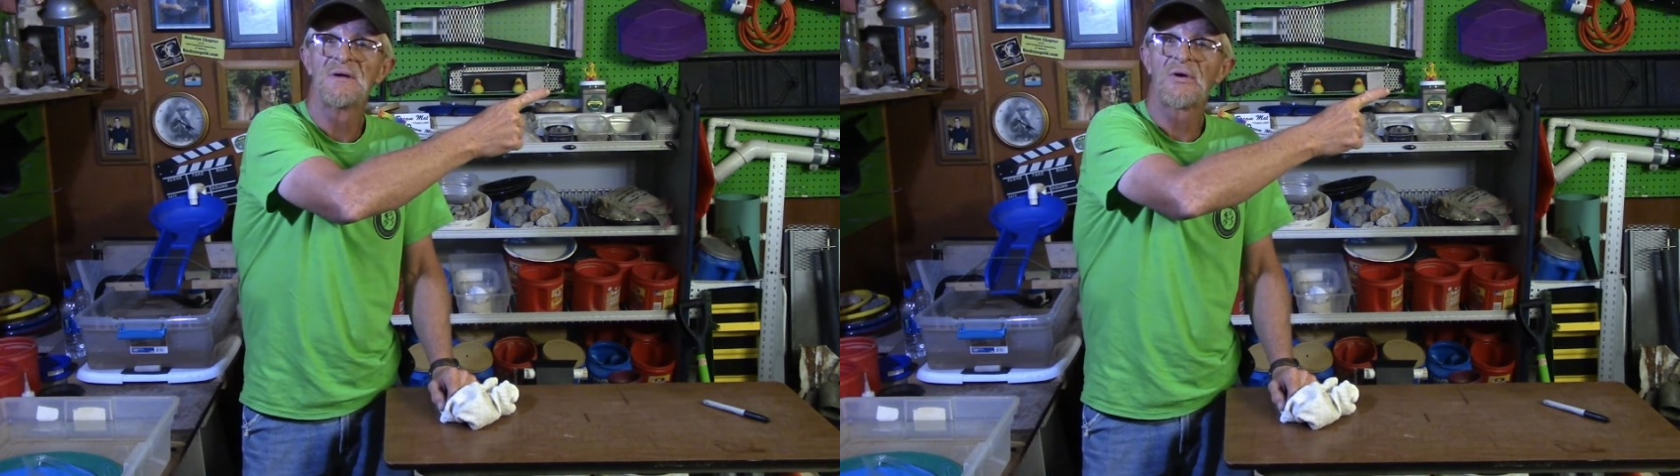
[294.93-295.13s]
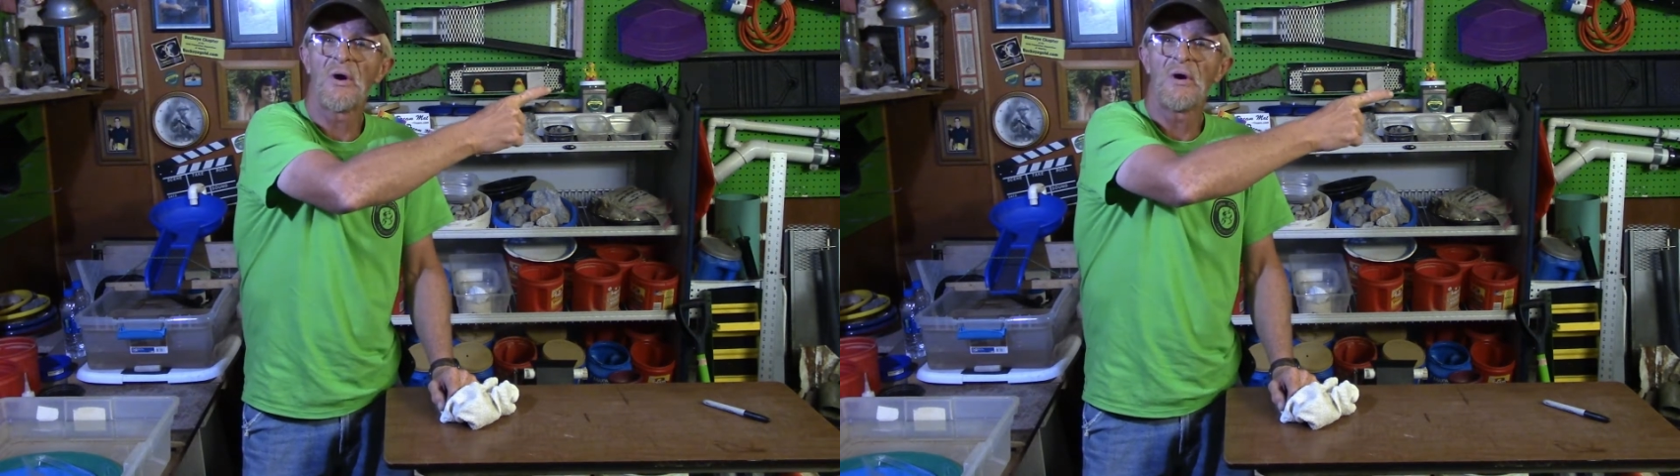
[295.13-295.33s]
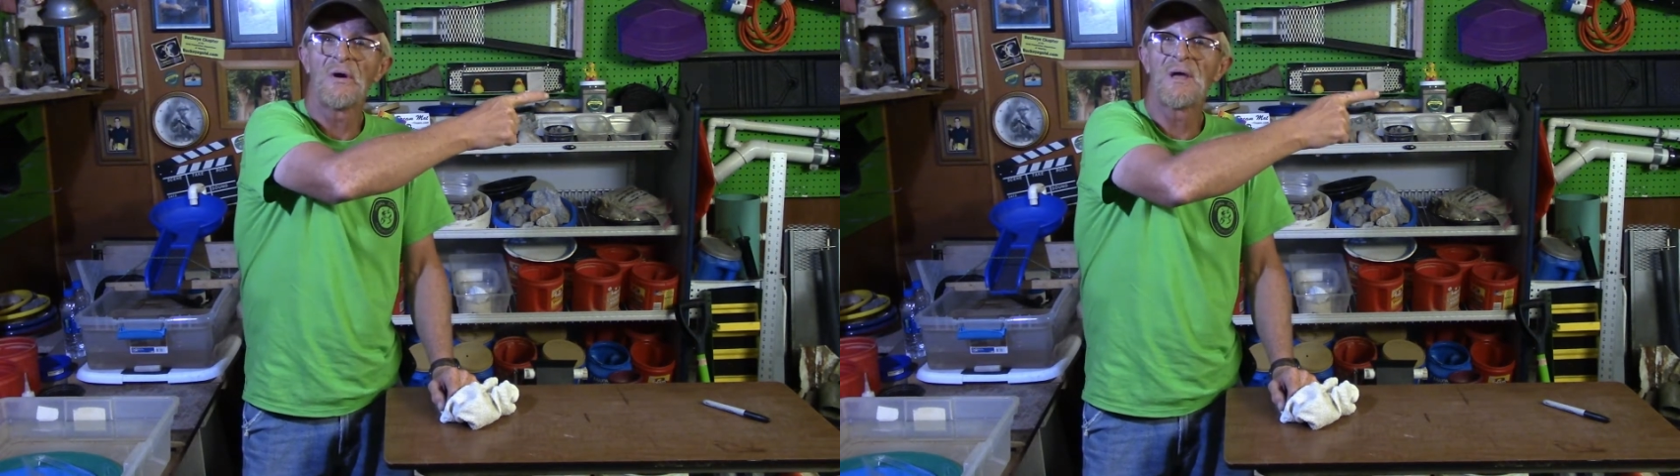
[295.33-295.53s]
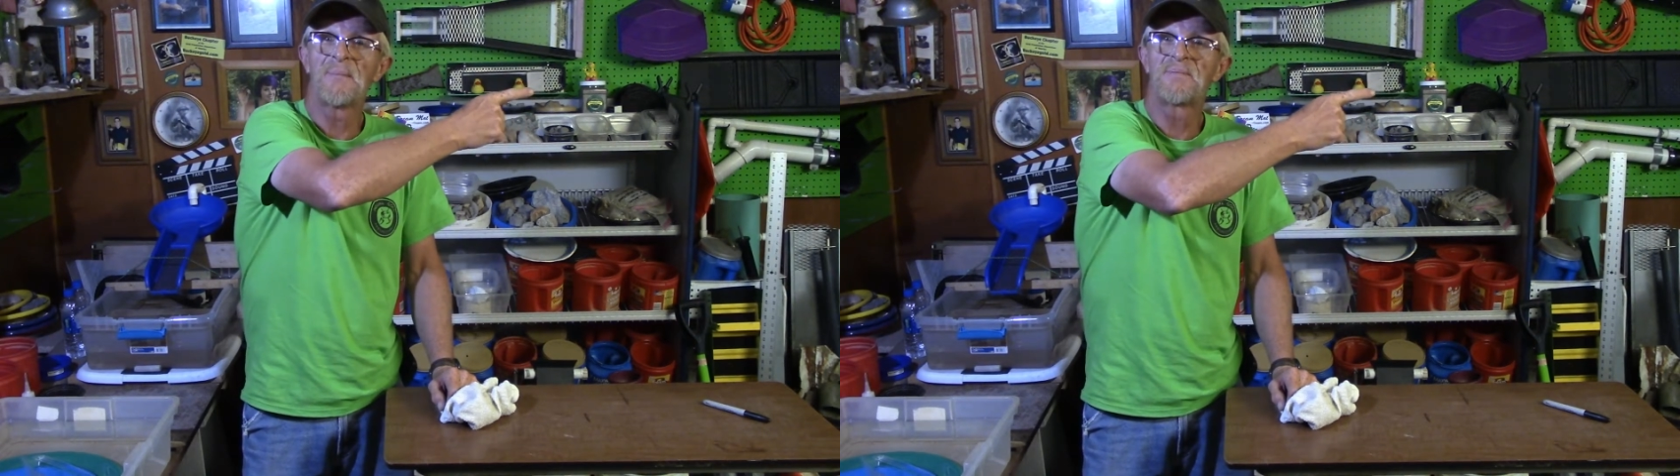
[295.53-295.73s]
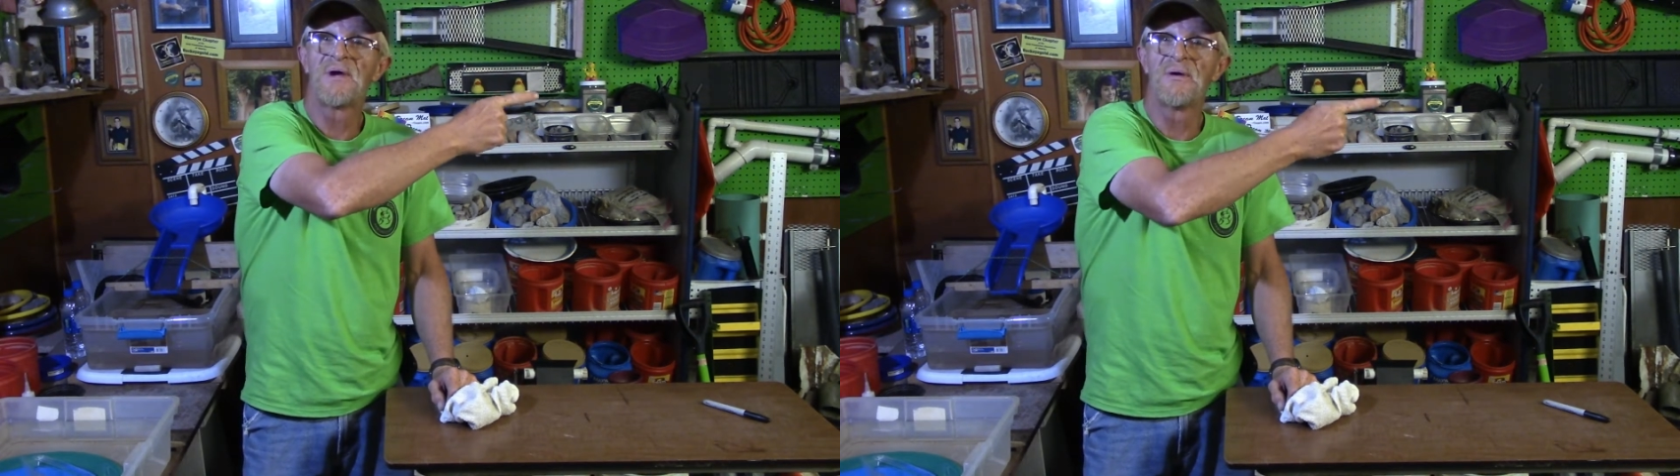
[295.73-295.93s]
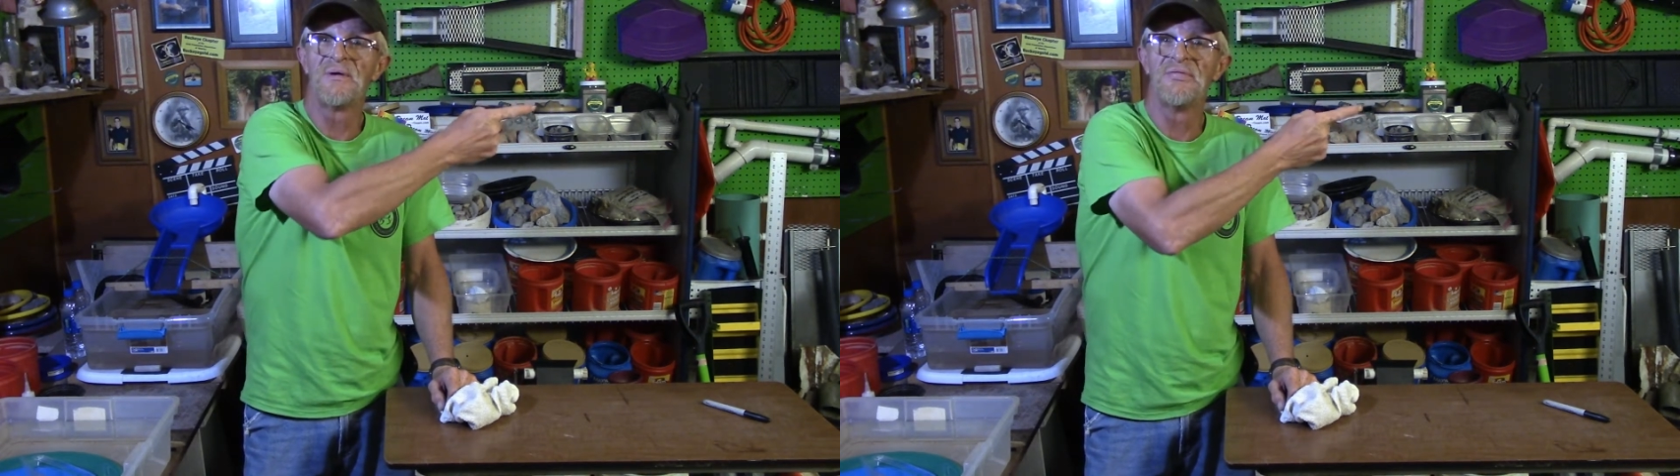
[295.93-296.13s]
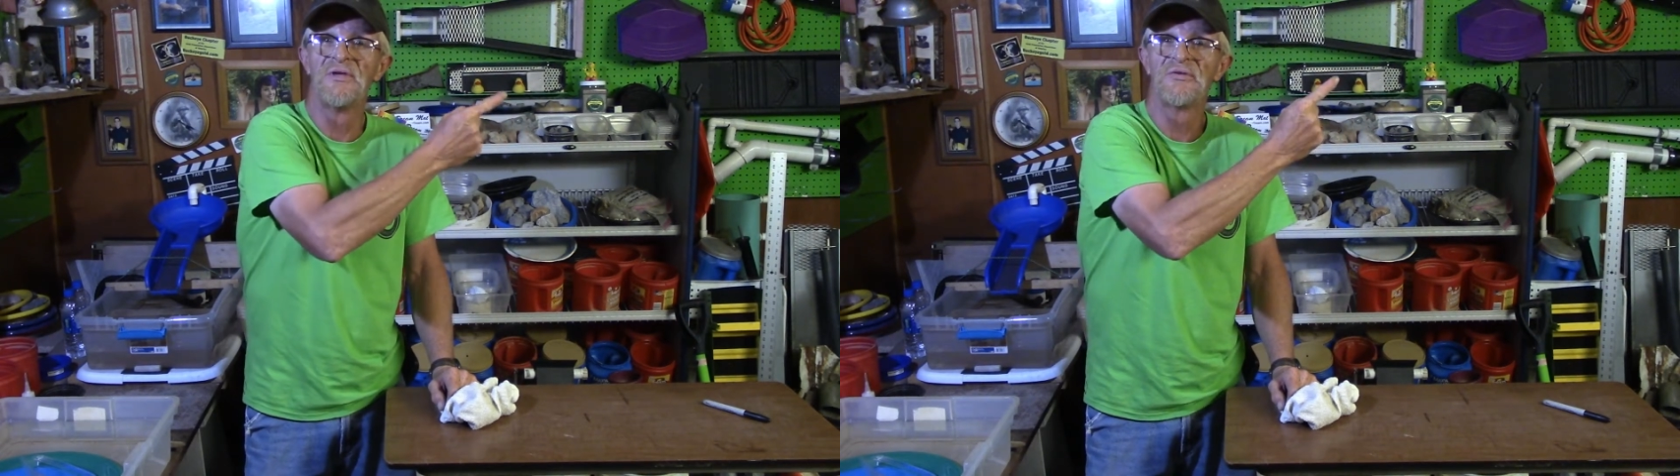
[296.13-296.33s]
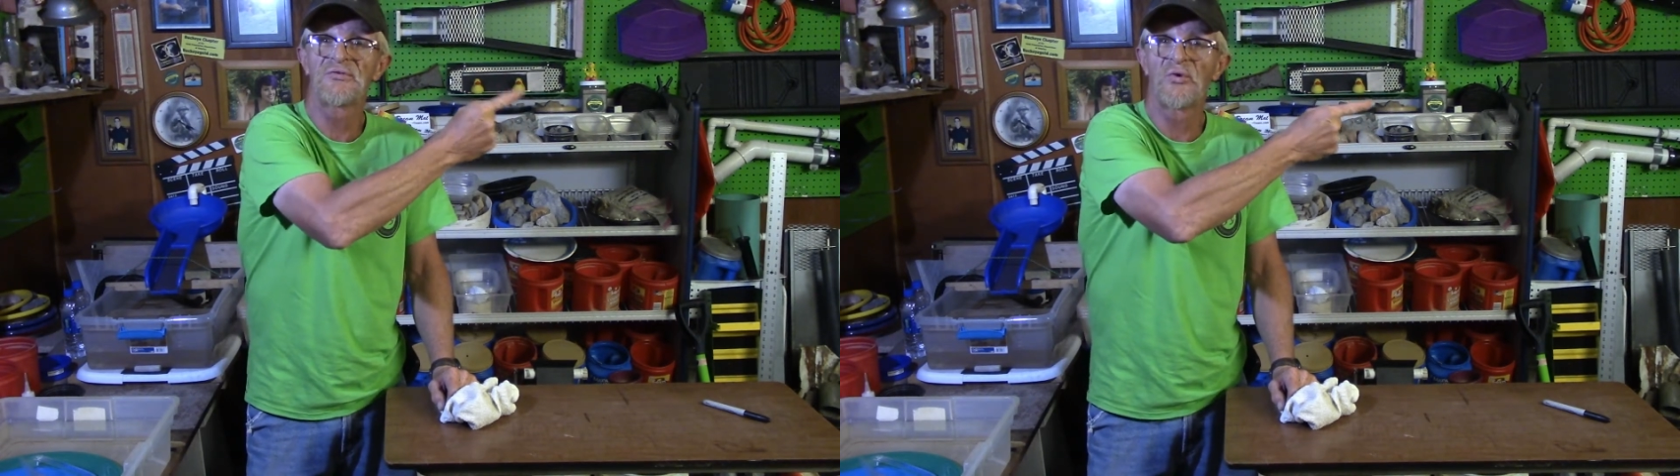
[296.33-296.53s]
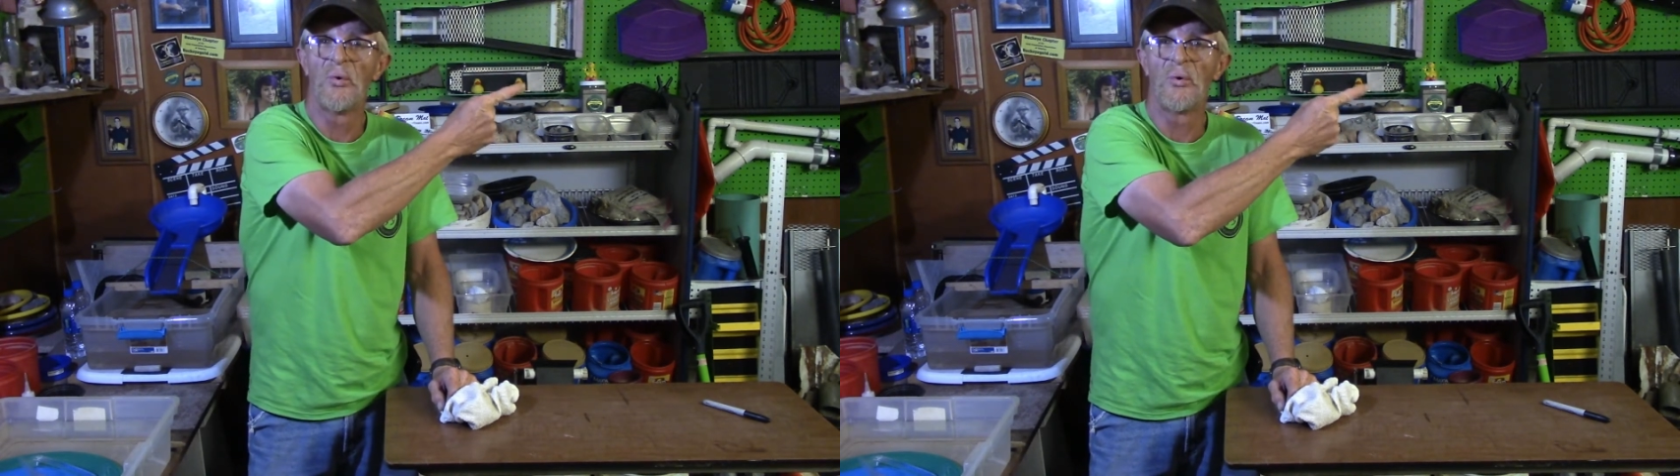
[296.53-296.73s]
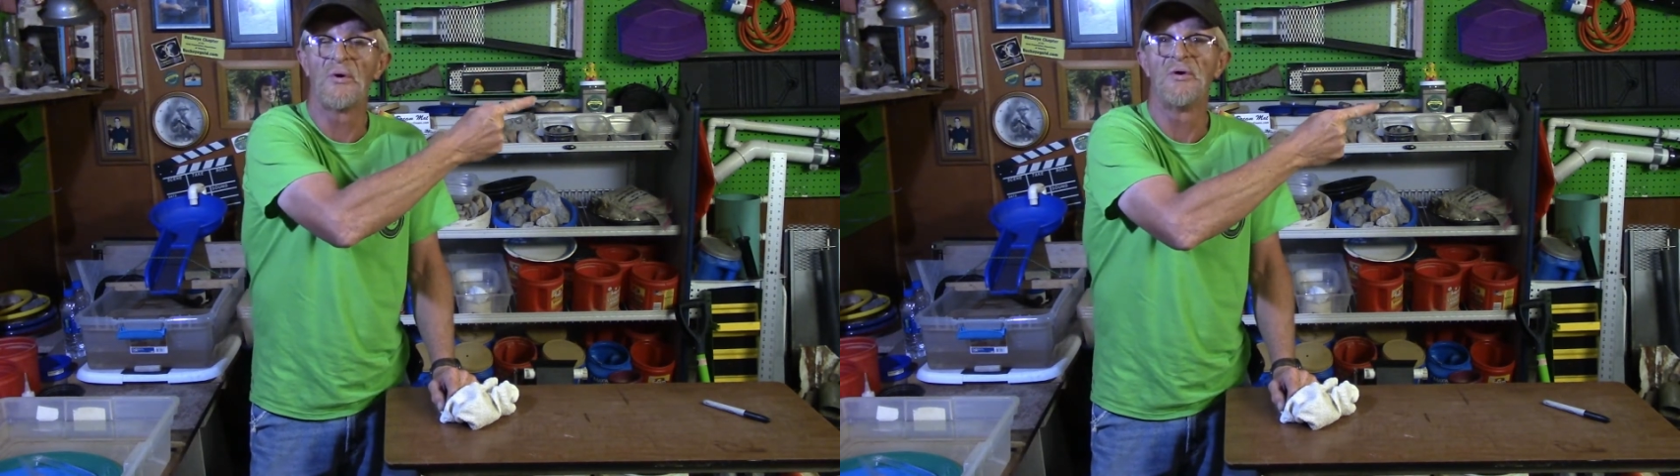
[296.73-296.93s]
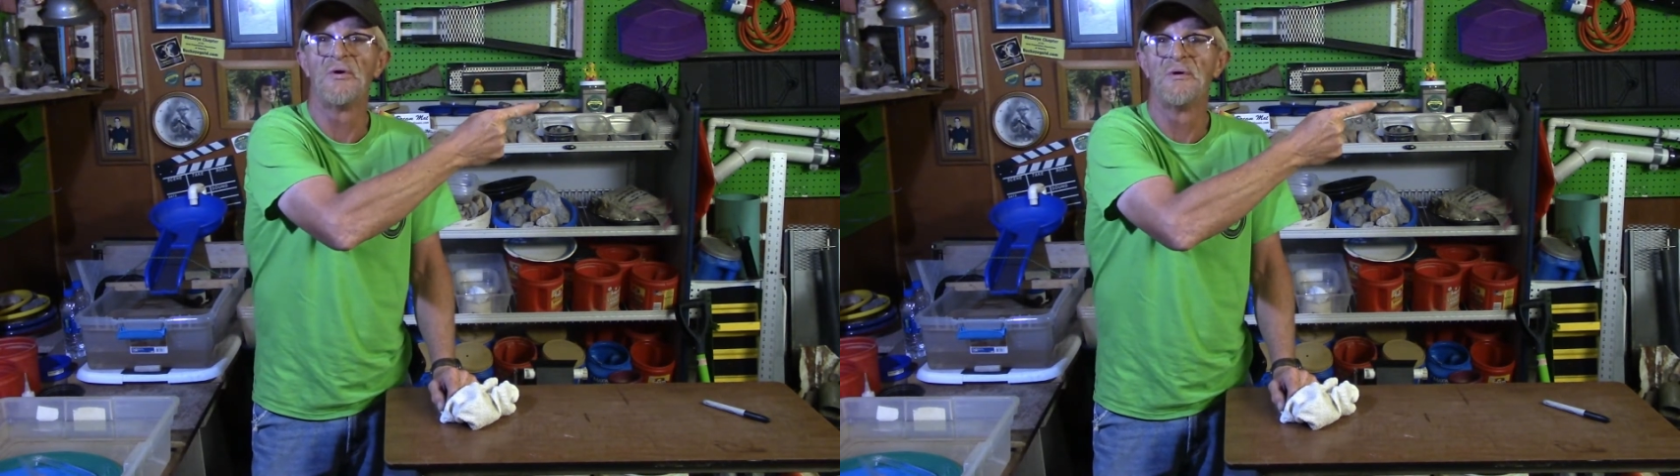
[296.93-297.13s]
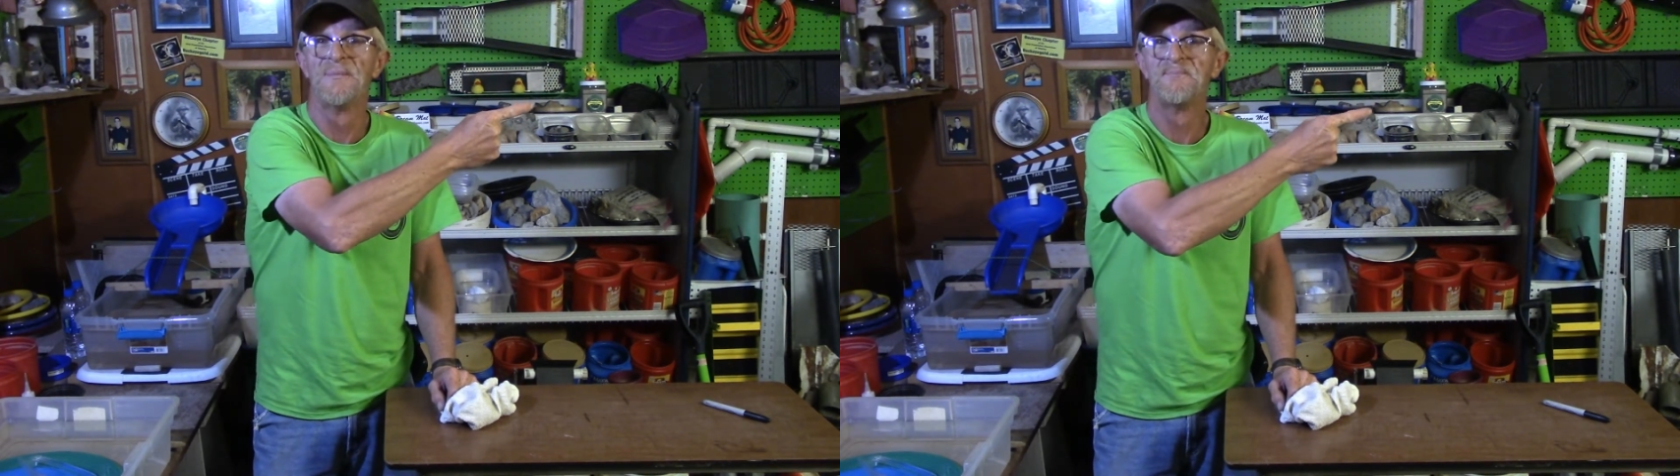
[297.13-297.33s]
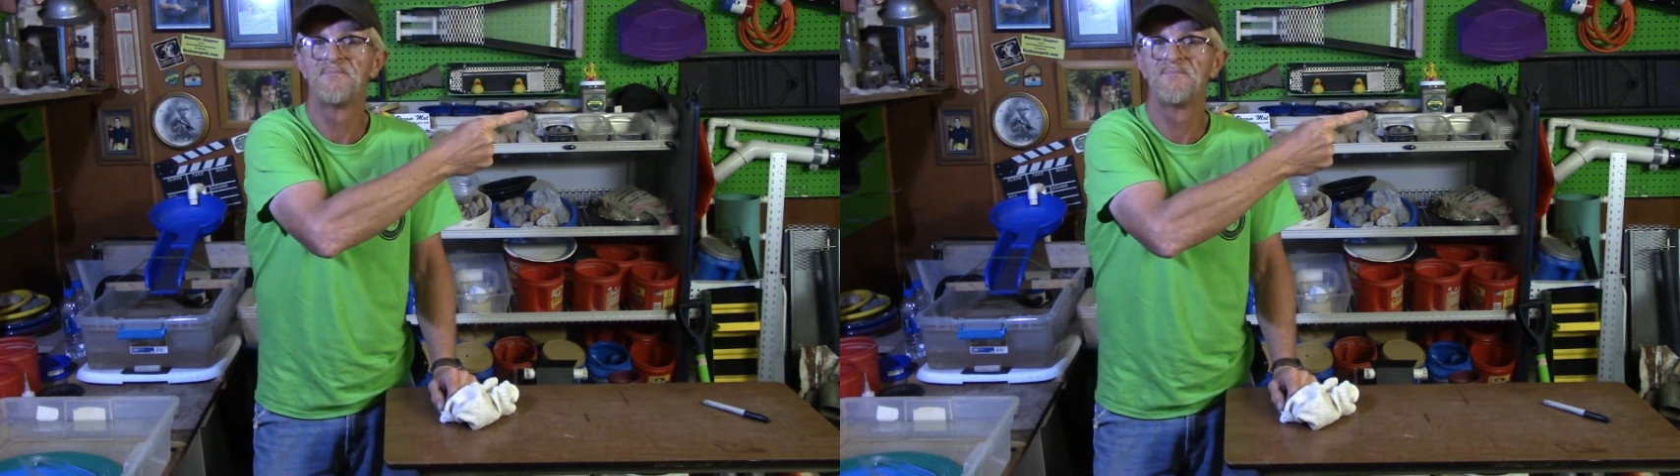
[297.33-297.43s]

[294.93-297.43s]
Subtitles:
card up here in this corner